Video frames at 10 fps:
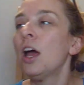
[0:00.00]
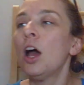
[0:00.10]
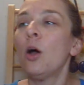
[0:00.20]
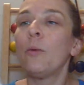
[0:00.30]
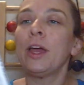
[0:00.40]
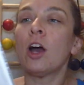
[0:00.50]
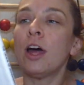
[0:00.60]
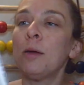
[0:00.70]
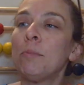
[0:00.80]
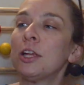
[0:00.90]
We got
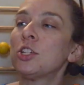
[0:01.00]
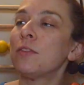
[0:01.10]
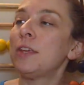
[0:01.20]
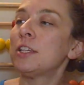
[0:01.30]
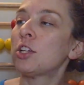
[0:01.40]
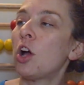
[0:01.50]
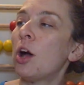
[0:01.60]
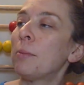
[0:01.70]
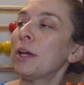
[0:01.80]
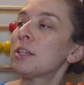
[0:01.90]
a bunch of these
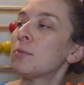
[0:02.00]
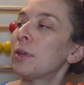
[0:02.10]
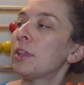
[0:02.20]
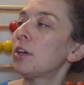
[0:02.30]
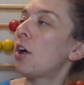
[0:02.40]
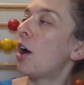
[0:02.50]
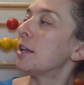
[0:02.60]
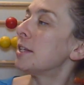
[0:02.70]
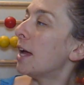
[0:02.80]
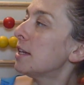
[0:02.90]
comics with
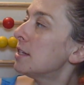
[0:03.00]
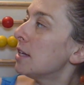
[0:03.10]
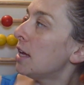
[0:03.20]
content.